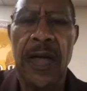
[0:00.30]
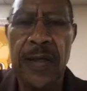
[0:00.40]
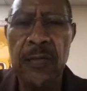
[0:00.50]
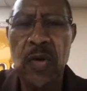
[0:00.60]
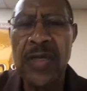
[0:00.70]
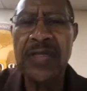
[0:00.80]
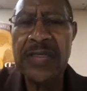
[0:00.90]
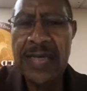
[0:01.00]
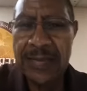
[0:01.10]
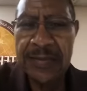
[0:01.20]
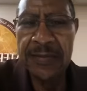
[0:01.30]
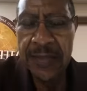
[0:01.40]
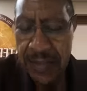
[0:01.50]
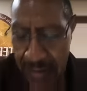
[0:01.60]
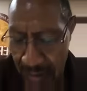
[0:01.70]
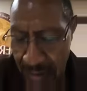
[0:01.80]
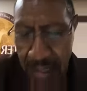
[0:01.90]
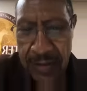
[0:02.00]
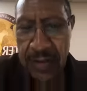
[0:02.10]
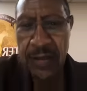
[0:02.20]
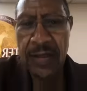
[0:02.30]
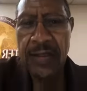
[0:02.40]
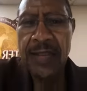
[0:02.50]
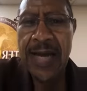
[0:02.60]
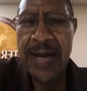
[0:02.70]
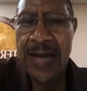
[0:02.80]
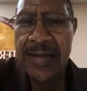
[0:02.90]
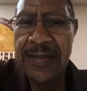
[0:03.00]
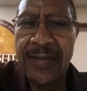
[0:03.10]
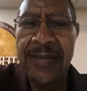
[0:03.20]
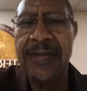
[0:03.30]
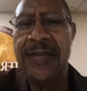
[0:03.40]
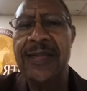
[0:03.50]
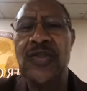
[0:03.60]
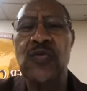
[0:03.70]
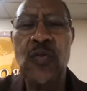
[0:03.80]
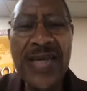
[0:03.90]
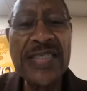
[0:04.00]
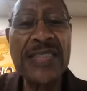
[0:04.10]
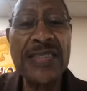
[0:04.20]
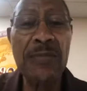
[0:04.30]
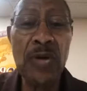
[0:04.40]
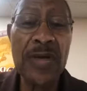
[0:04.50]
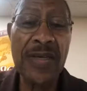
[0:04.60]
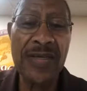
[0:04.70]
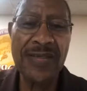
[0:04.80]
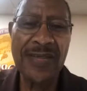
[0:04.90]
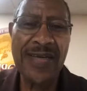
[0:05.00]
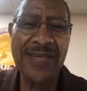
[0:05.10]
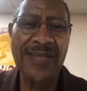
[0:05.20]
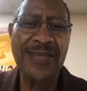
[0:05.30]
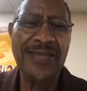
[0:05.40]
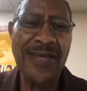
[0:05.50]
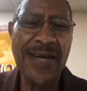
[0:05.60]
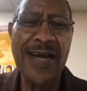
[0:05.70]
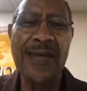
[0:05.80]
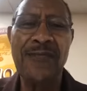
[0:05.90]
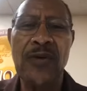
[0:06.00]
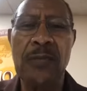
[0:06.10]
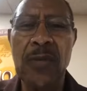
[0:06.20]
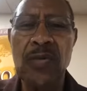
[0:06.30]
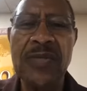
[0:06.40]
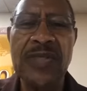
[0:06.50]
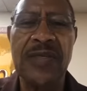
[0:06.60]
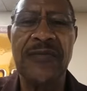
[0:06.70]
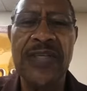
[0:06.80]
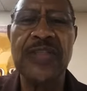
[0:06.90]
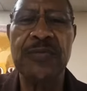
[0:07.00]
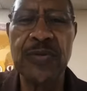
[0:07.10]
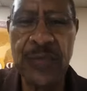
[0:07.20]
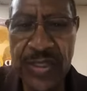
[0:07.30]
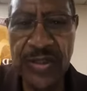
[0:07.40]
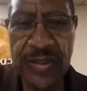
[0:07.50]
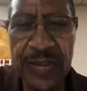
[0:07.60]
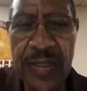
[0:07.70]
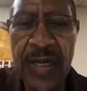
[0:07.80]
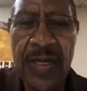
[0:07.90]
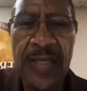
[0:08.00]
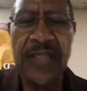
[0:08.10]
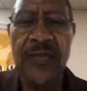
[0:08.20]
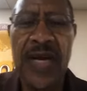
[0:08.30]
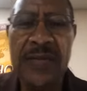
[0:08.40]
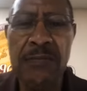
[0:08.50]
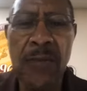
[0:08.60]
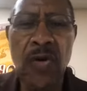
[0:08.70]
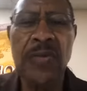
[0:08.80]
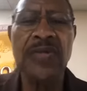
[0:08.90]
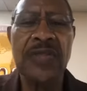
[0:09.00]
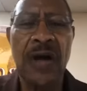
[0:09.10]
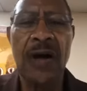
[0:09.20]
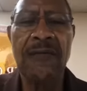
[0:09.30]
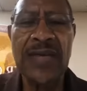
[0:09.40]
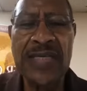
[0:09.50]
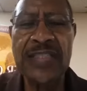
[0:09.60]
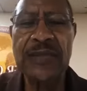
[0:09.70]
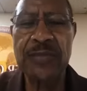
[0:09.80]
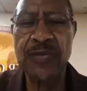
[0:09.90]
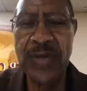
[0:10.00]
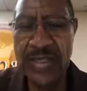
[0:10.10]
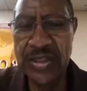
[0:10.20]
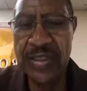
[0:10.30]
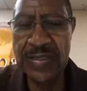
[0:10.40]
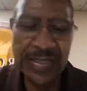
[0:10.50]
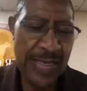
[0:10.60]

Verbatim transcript: Good morning. This is Dr. Harden, and it is Wednesday morning, and it's time for Moments of Inspiration. That's right, Moments of Inspiration.